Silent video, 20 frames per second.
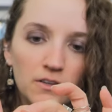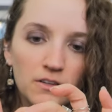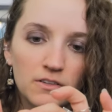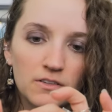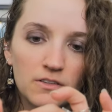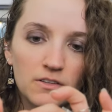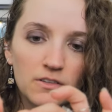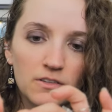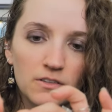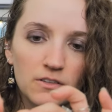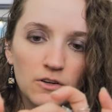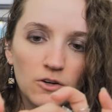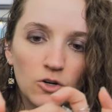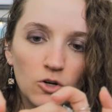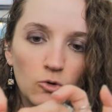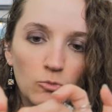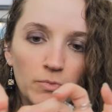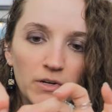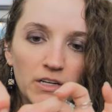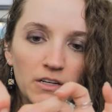Does this
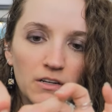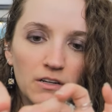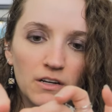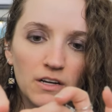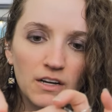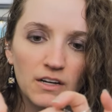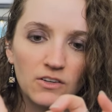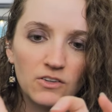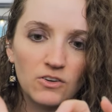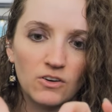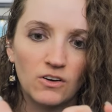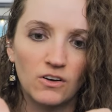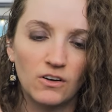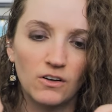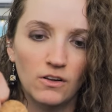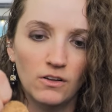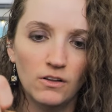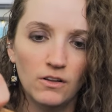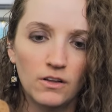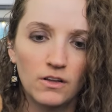open at
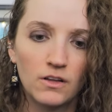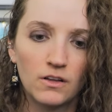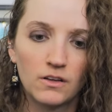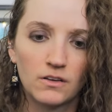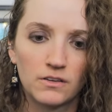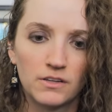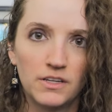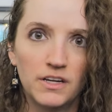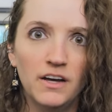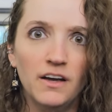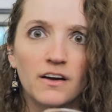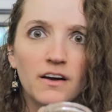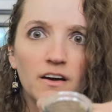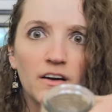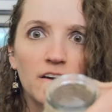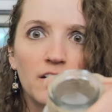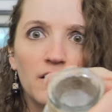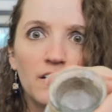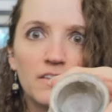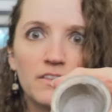all? Yeah.
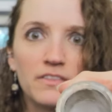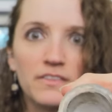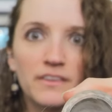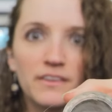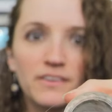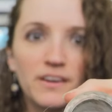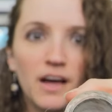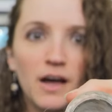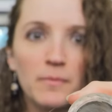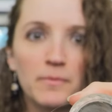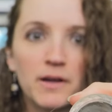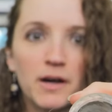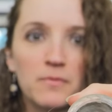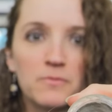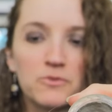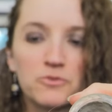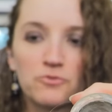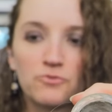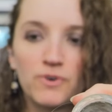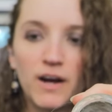The top
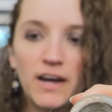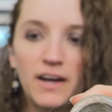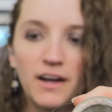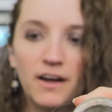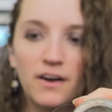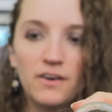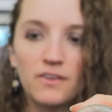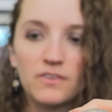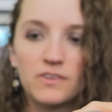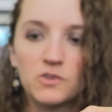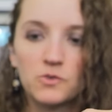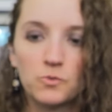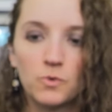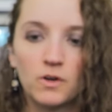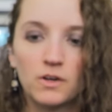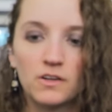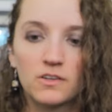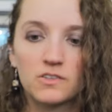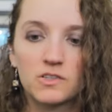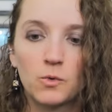comes right out on this
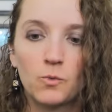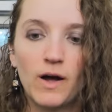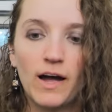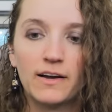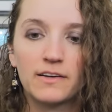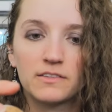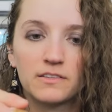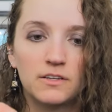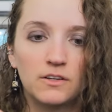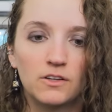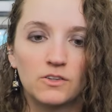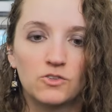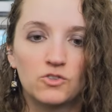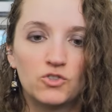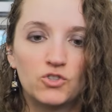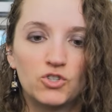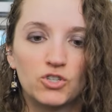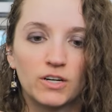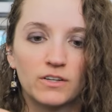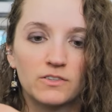one because the wax seal is
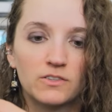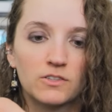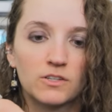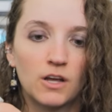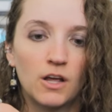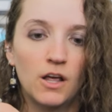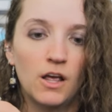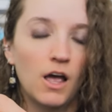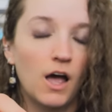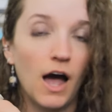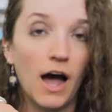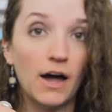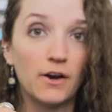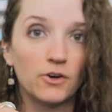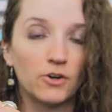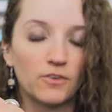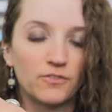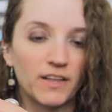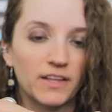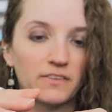just, I
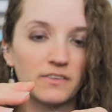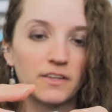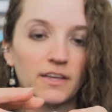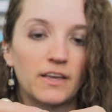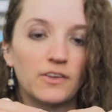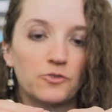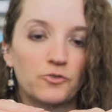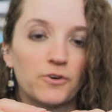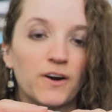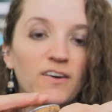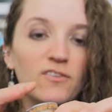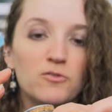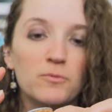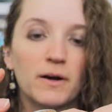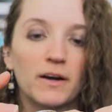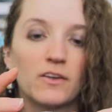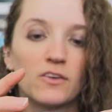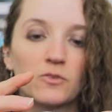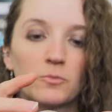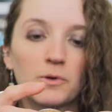don't know if that's the case for
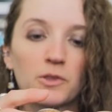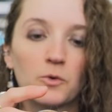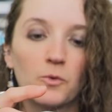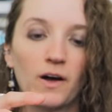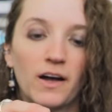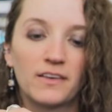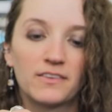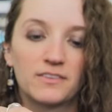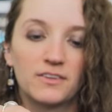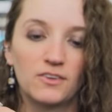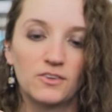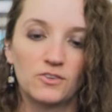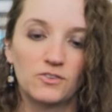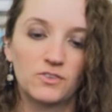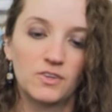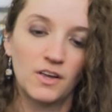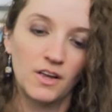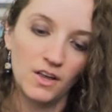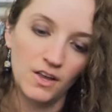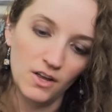everybody's, but the wax seal
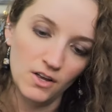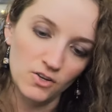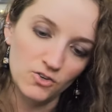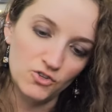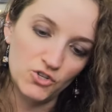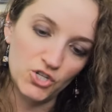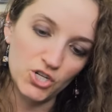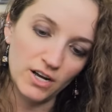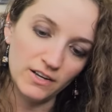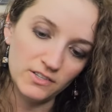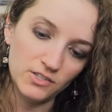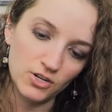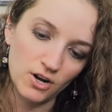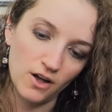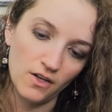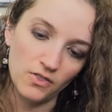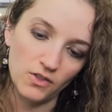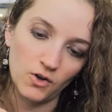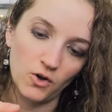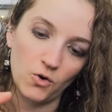is just
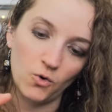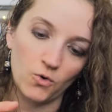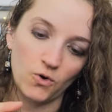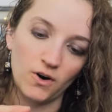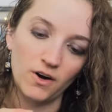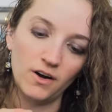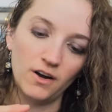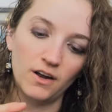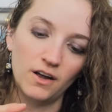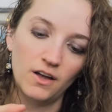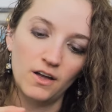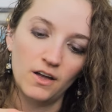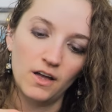on the cork.